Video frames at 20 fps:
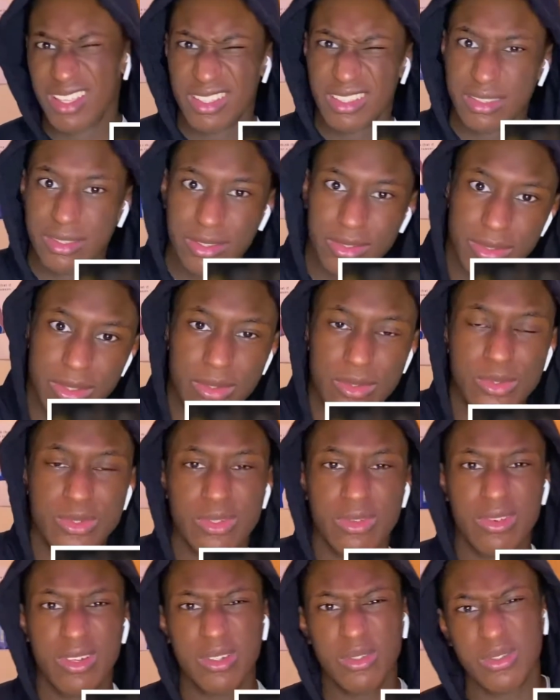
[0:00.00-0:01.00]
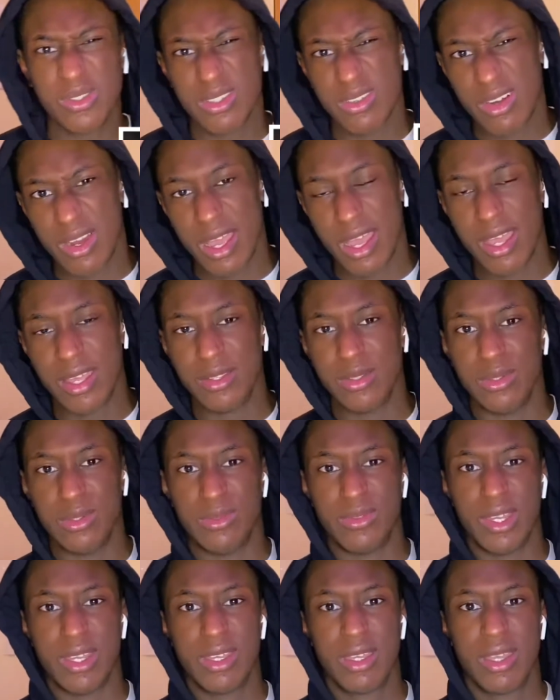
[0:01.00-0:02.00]
was alright at
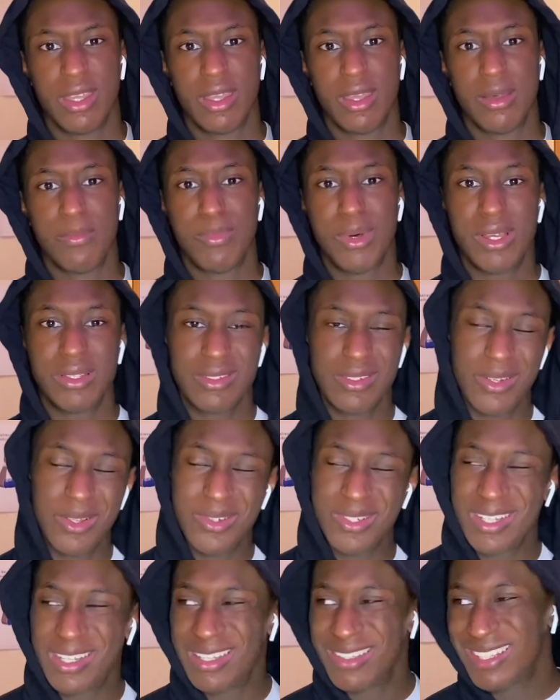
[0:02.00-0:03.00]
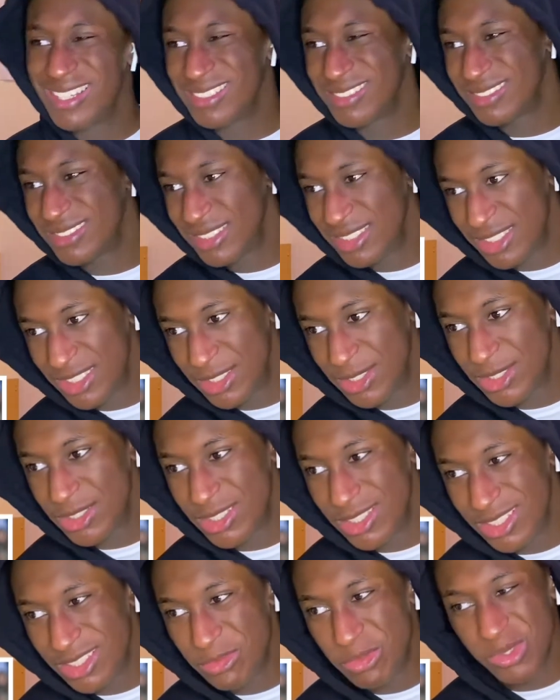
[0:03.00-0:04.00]
Juve. Barcelona again,
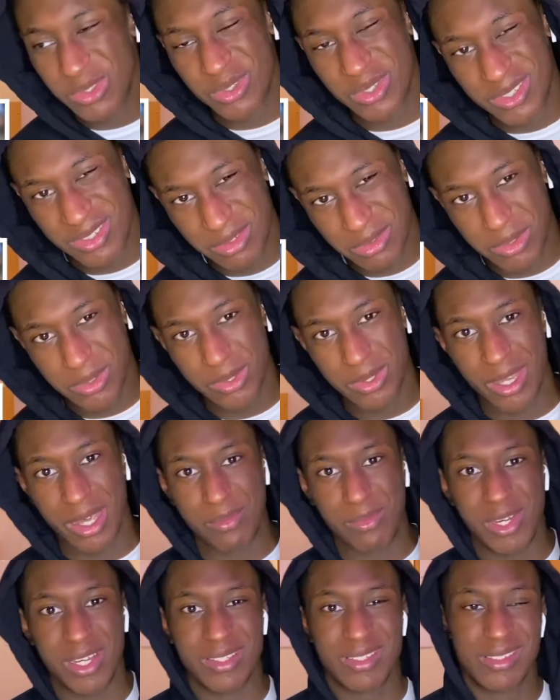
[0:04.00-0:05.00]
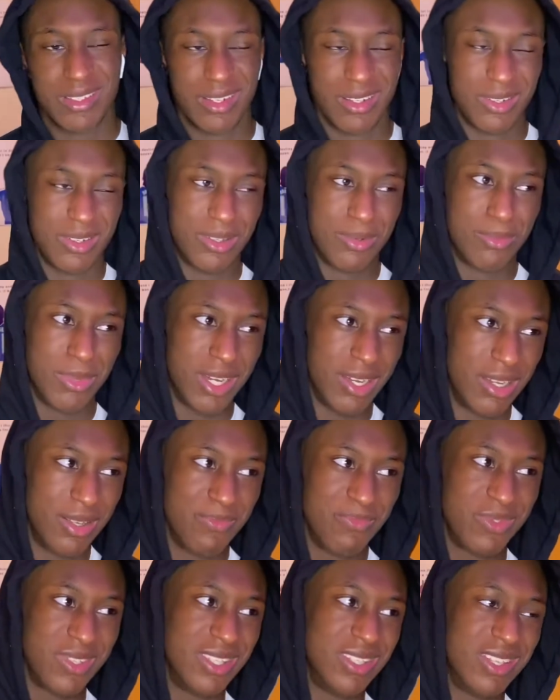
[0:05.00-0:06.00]
he was good at Barcelona, but
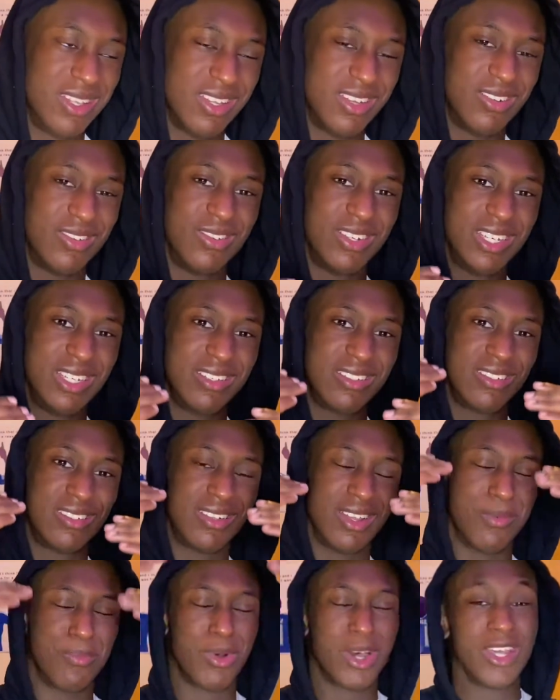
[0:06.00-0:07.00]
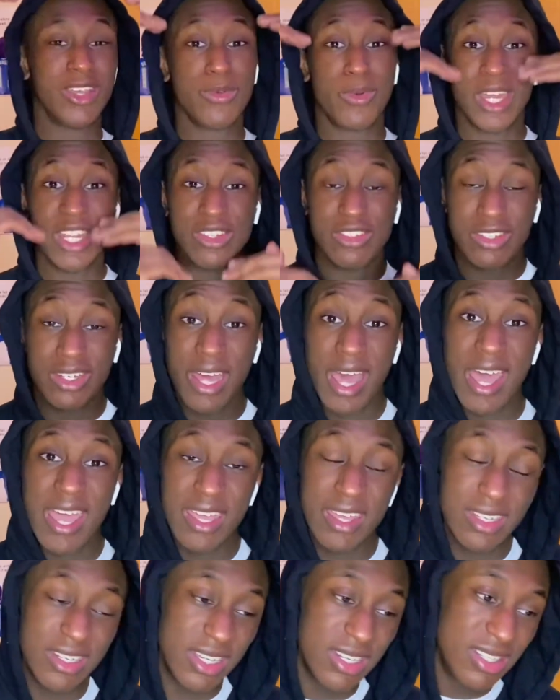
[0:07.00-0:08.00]
he didn't reach there. But he went
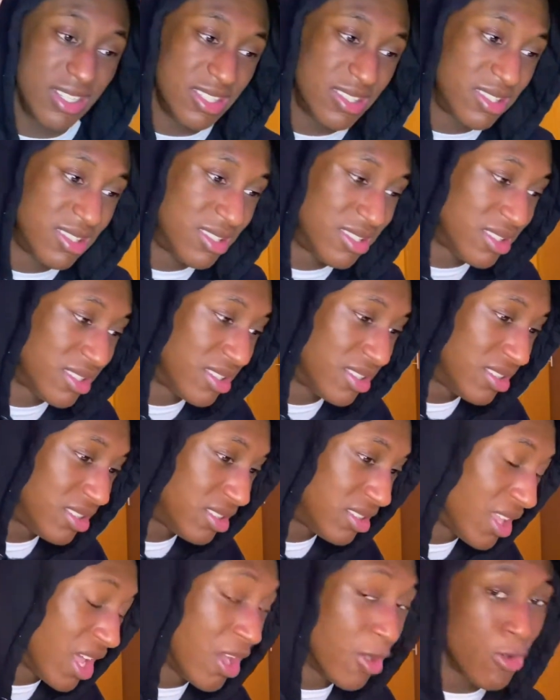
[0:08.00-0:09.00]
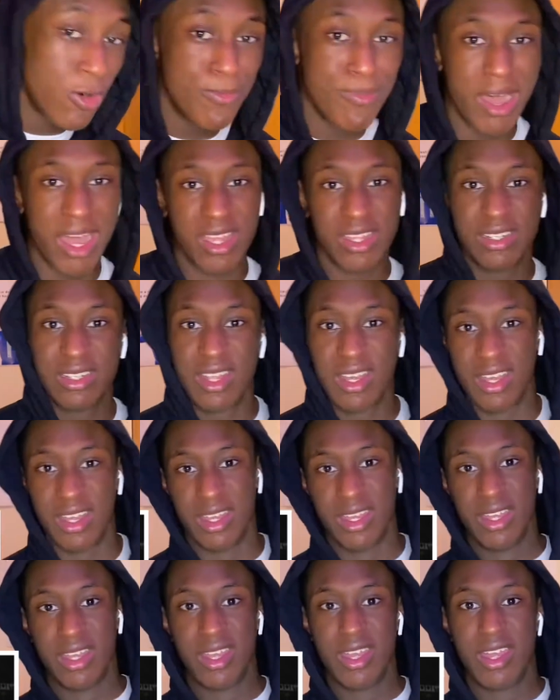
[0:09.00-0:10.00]
United and he still banged there.
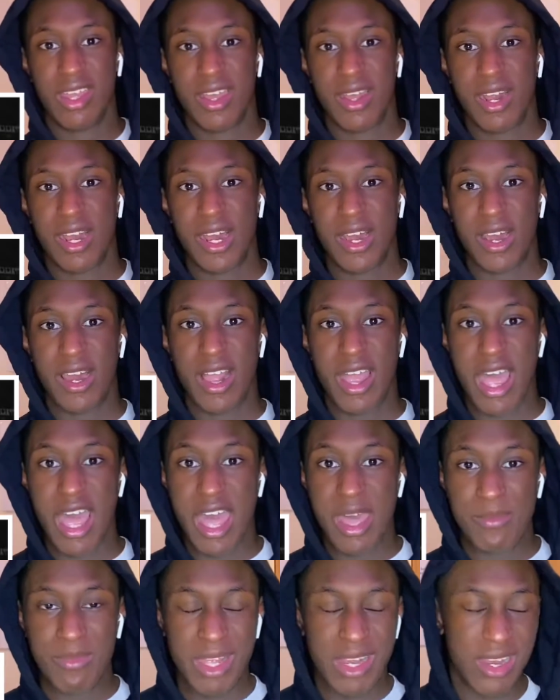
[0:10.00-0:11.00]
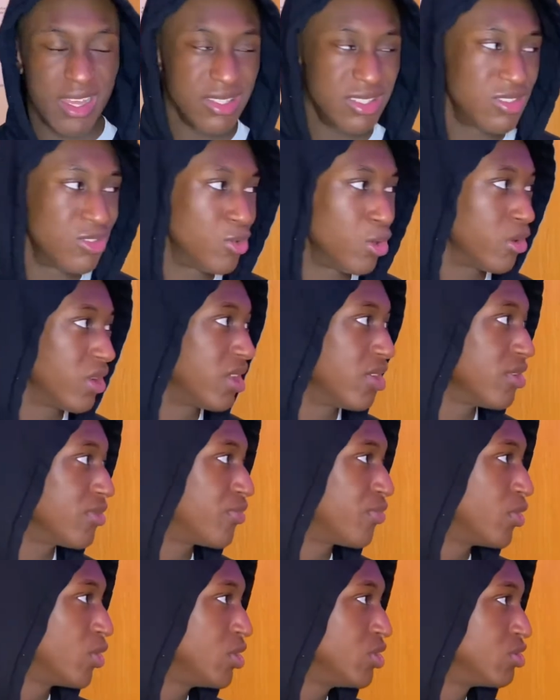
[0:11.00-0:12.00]
MLS took it
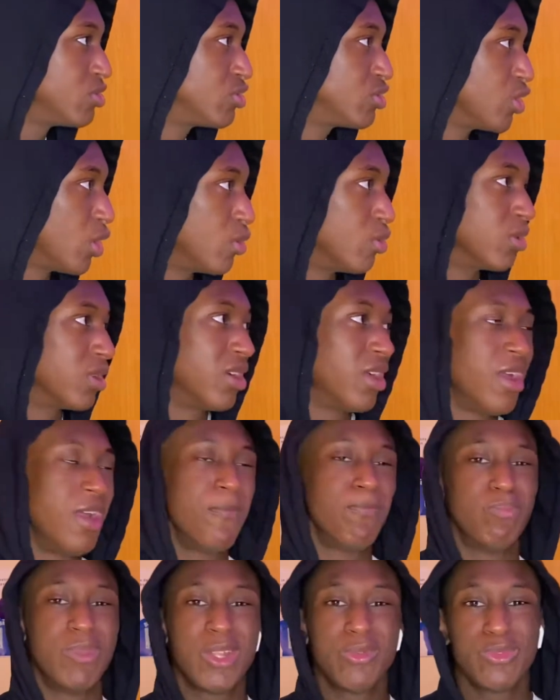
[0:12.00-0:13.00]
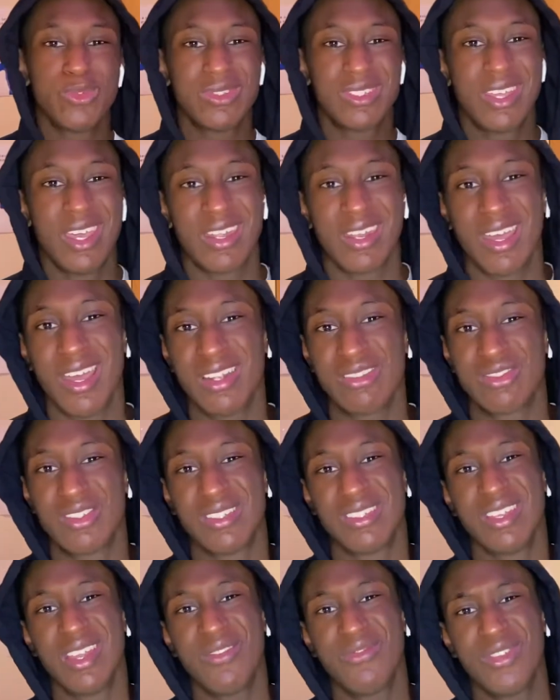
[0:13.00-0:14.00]
for a joke. Man was getting
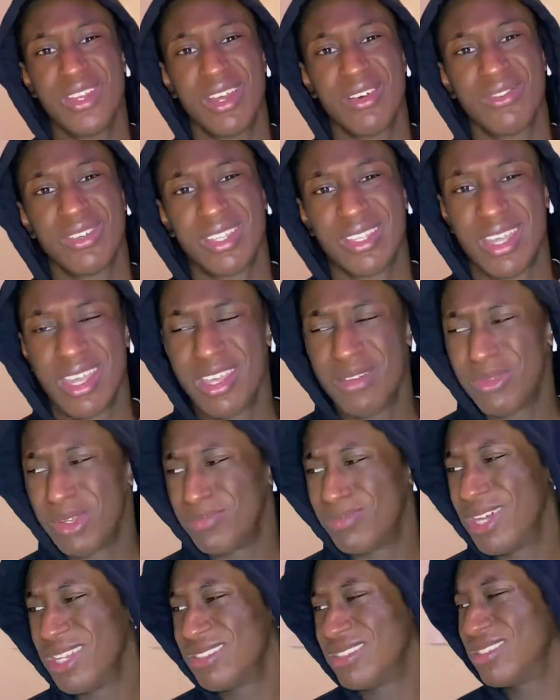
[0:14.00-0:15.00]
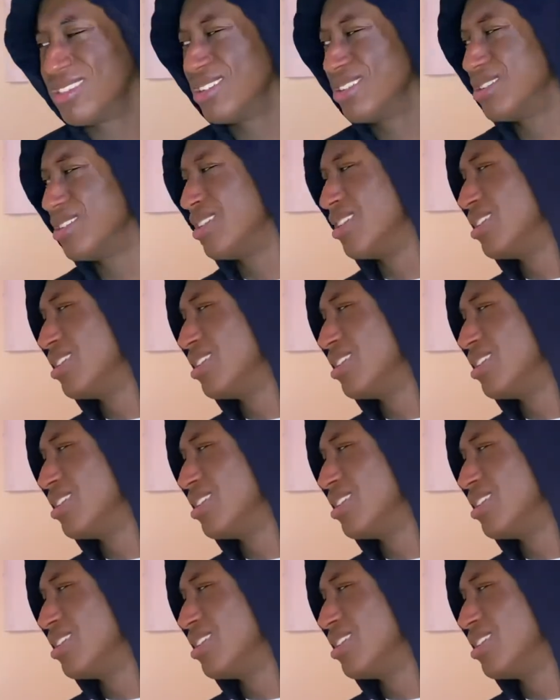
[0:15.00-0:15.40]
hat-tricks every other game and man said,